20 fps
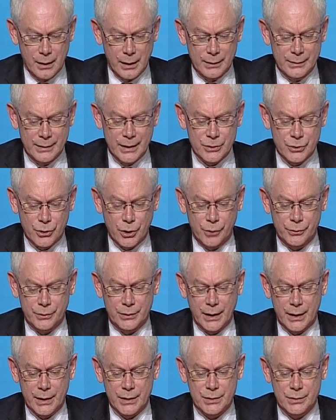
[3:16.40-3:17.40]
In this
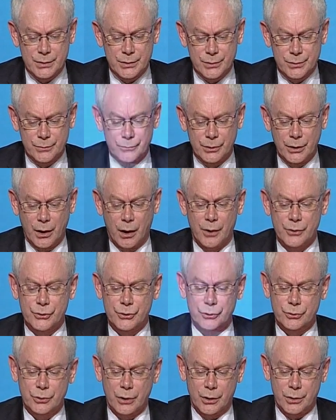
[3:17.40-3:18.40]
context, we
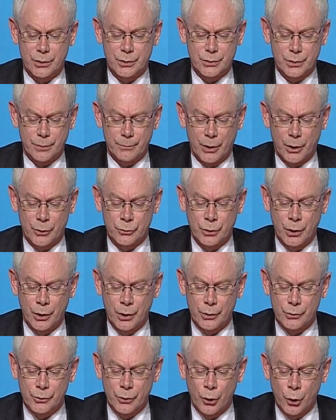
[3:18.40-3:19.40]
also talked
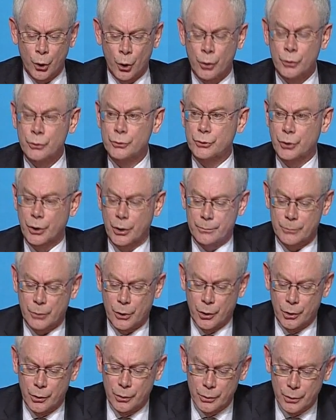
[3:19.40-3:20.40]
about the long-term
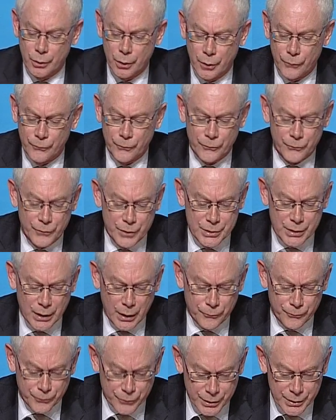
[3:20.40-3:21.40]
goal of
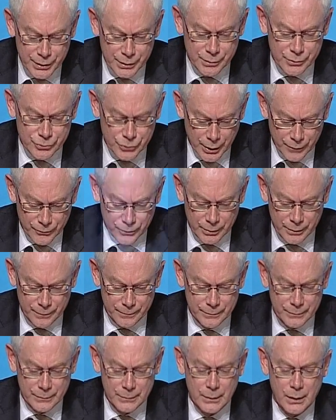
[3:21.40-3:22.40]
visa-free travel.
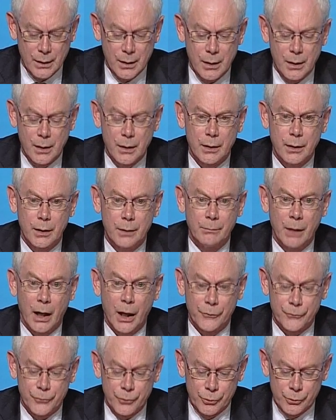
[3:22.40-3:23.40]
In
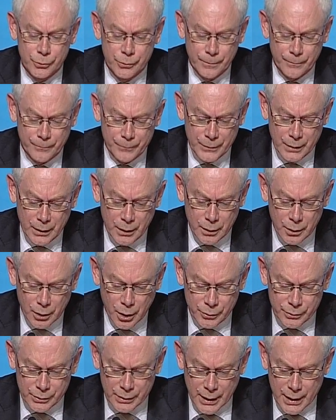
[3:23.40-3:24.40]
my view,
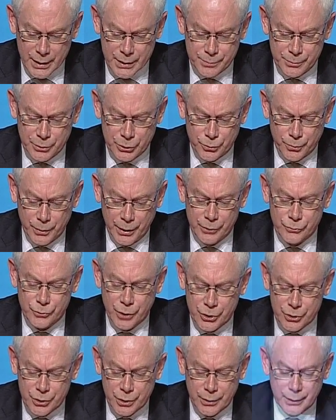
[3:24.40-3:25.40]
contacts between
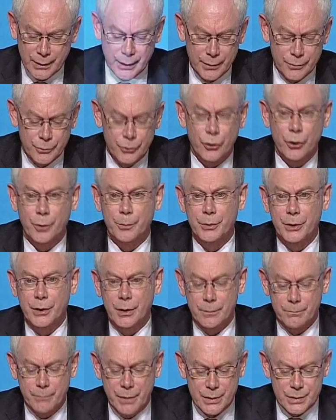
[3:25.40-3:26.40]
Russian and
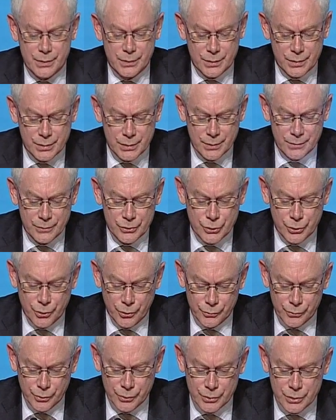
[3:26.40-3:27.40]
European business,
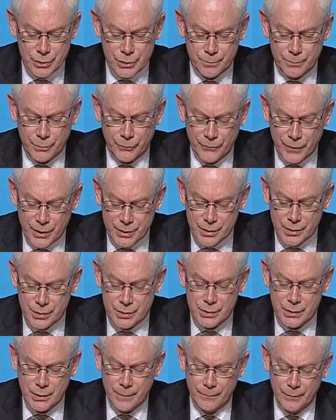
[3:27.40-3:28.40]
students,
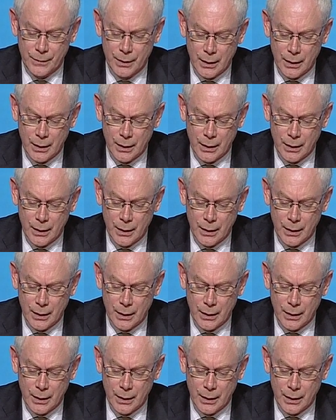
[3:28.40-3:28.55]
professors